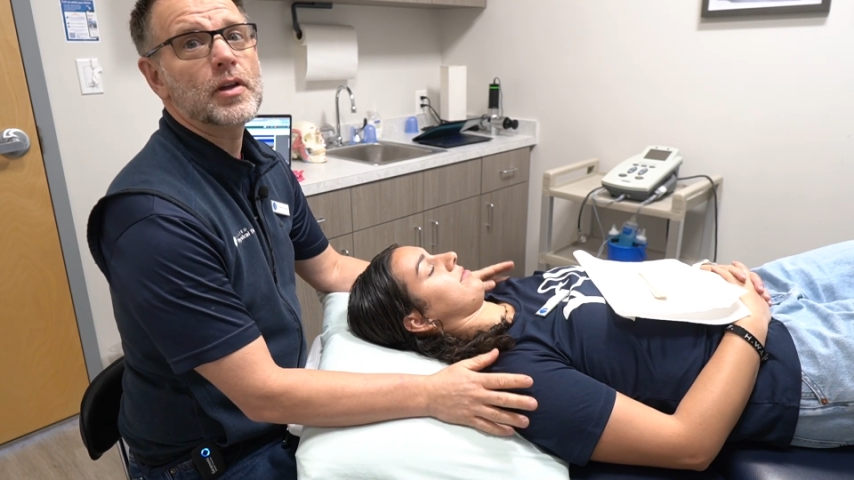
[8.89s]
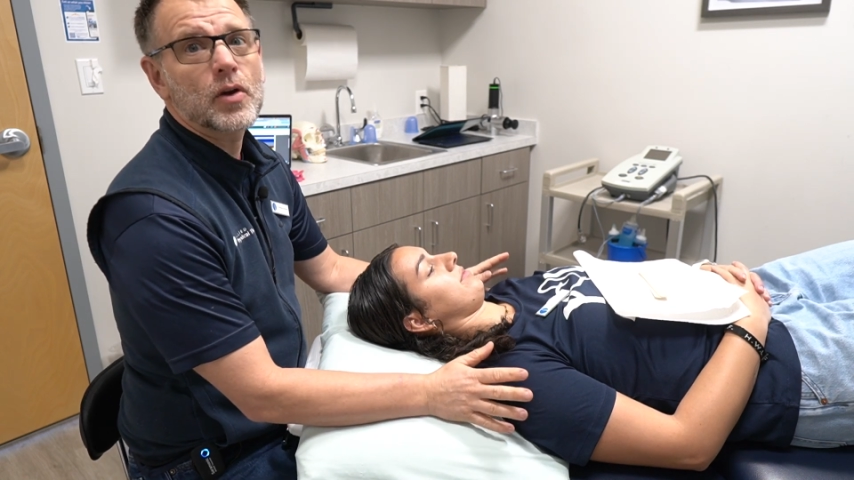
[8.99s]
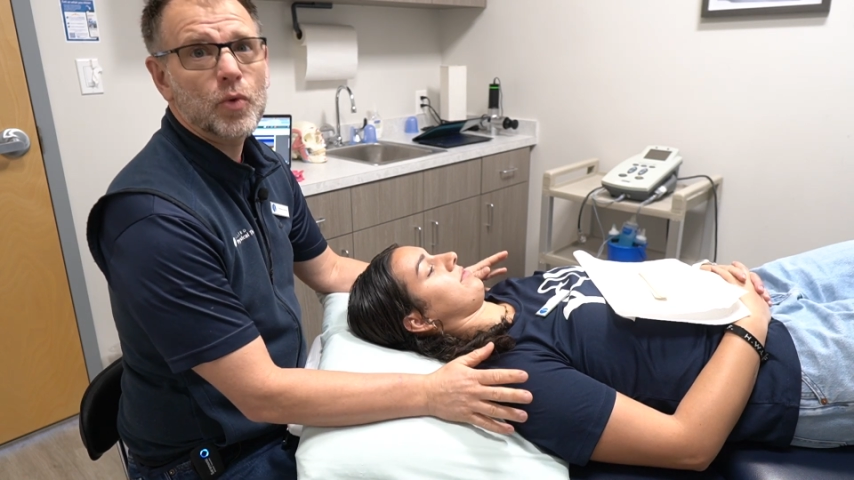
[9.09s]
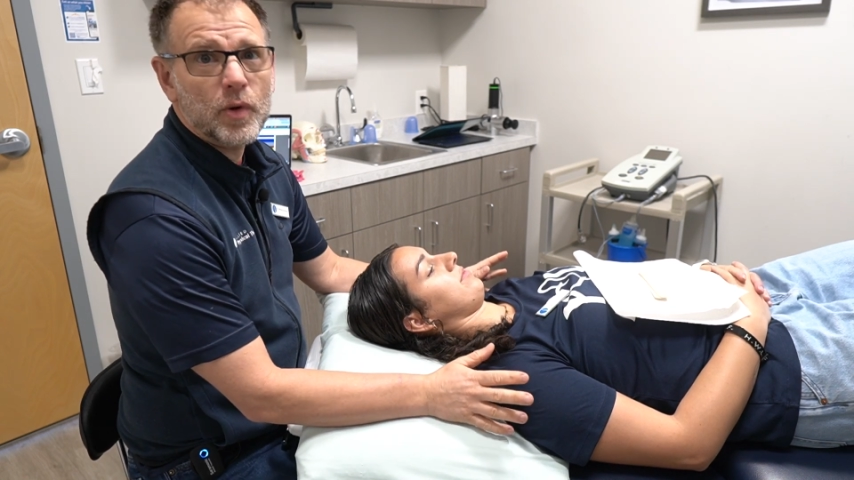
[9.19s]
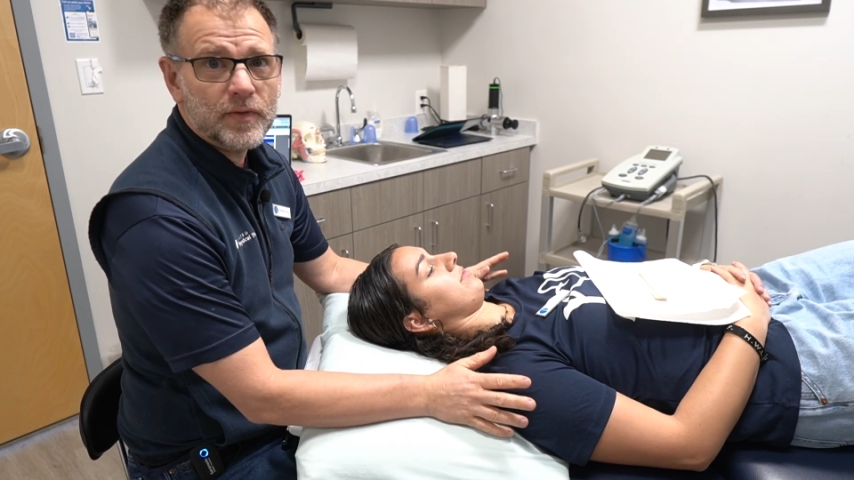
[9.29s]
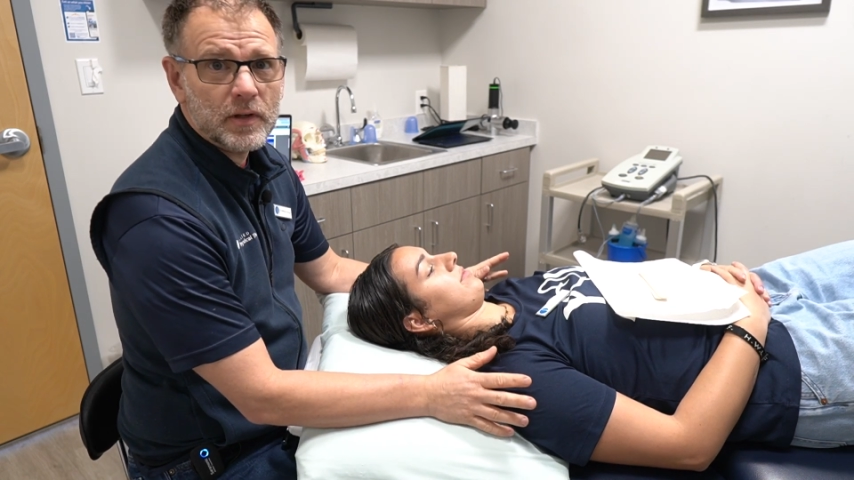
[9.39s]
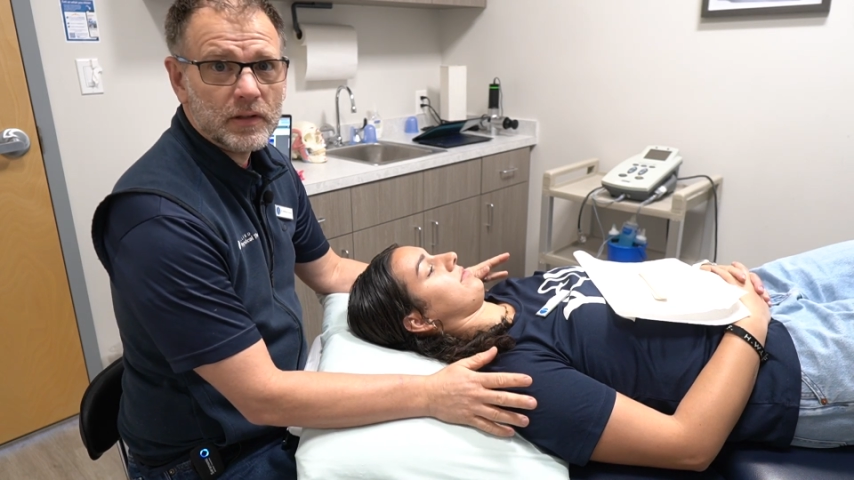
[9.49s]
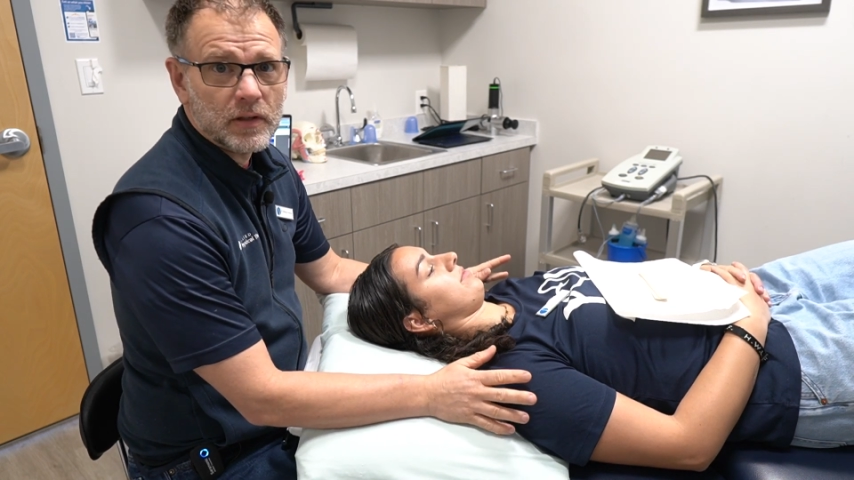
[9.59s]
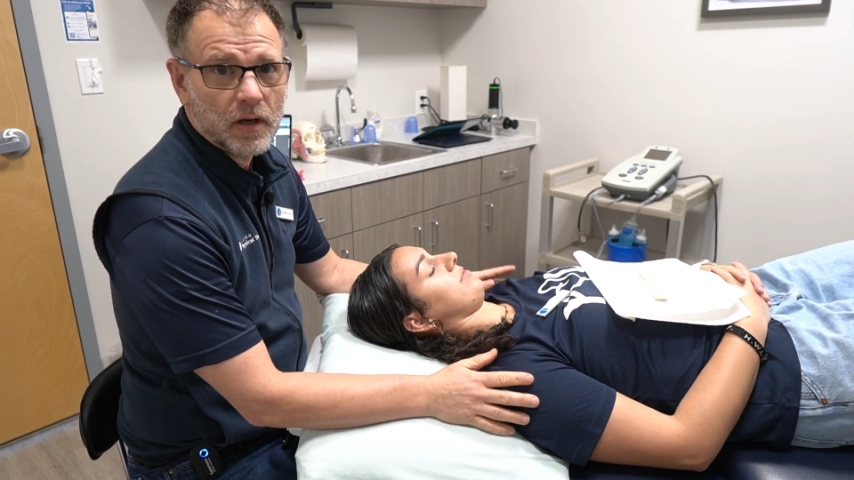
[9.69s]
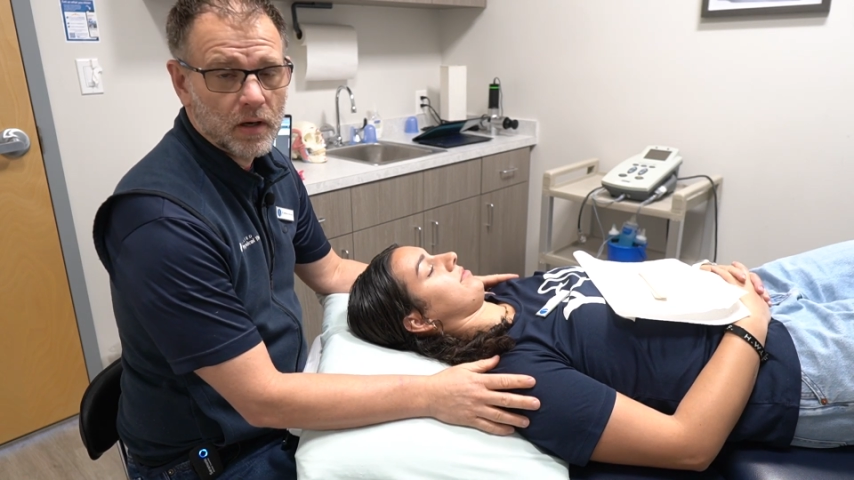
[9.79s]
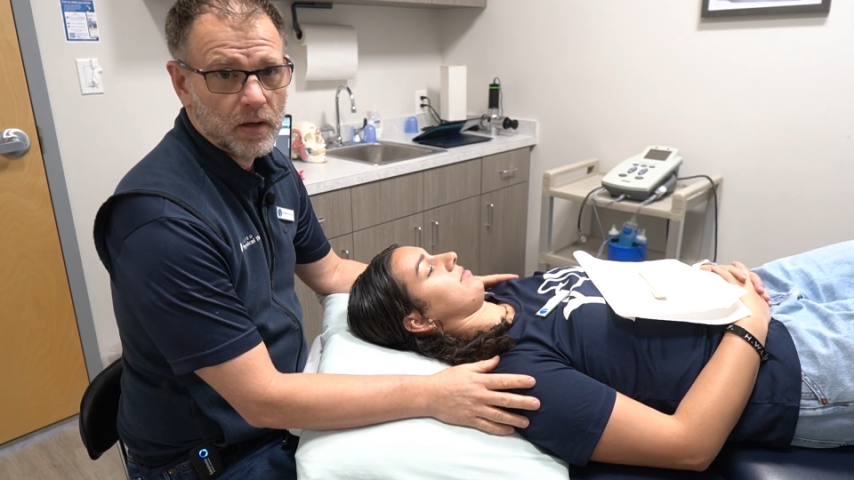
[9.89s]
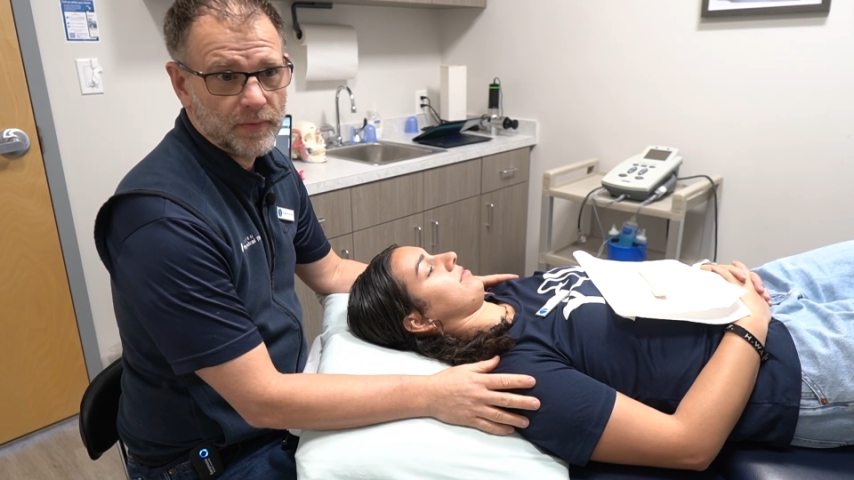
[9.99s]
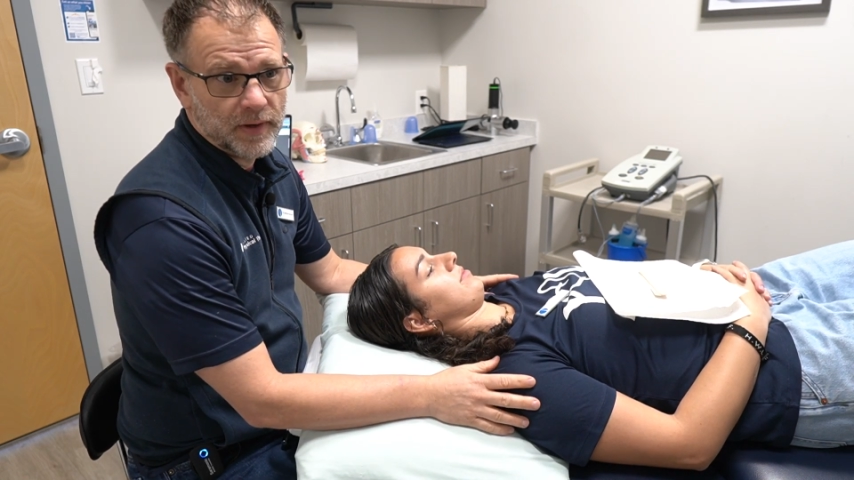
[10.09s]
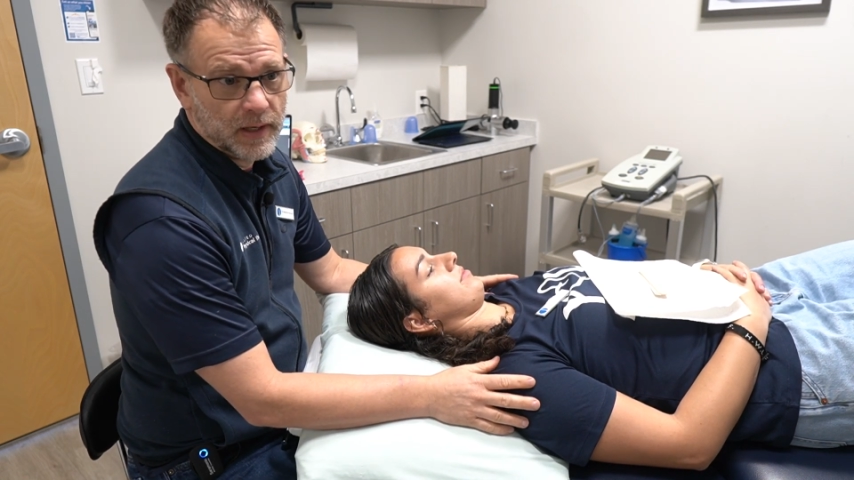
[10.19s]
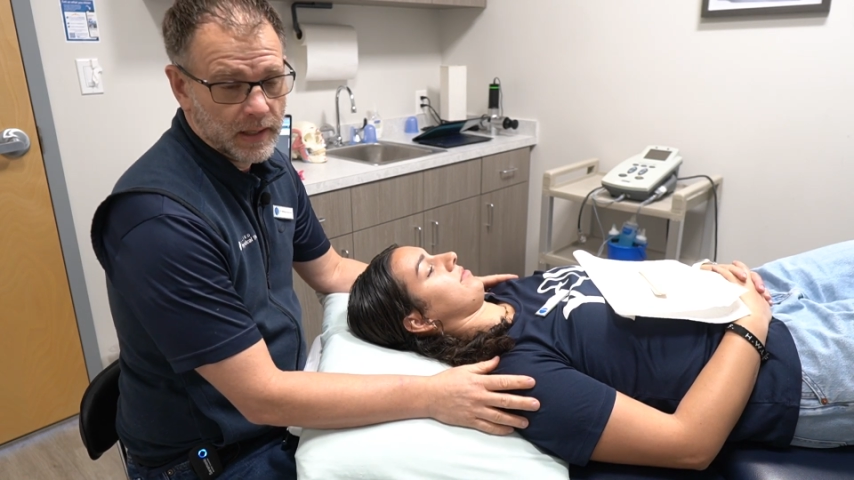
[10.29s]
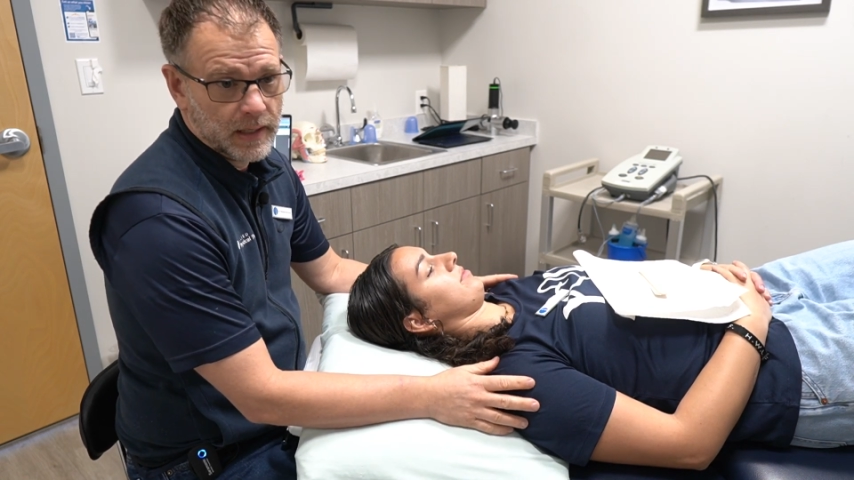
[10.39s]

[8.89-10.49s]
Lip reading: the equivalent of